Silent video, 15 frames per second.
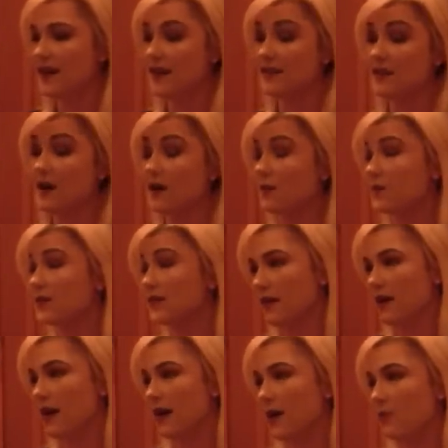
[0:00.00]
I think
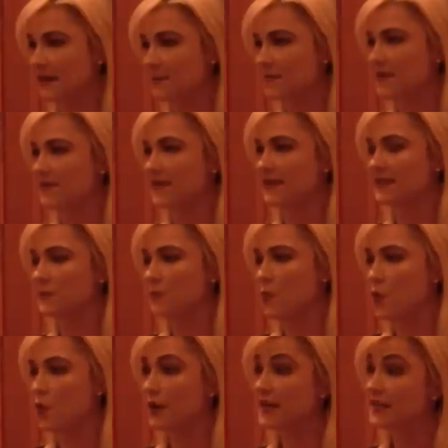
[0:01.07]
augmenting something that's more